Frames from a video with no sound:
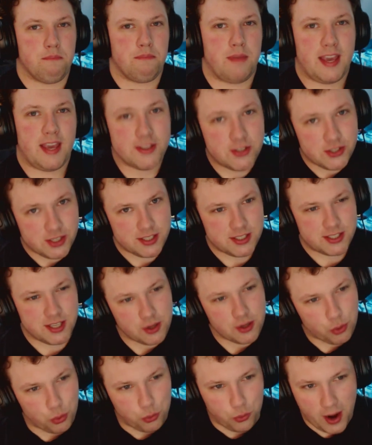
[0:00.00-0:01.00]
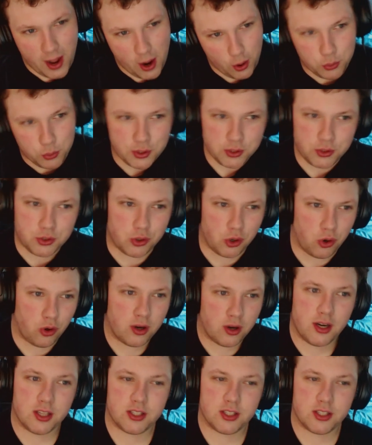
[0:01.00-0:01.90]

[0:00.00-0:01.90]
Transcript: Mages crowd control.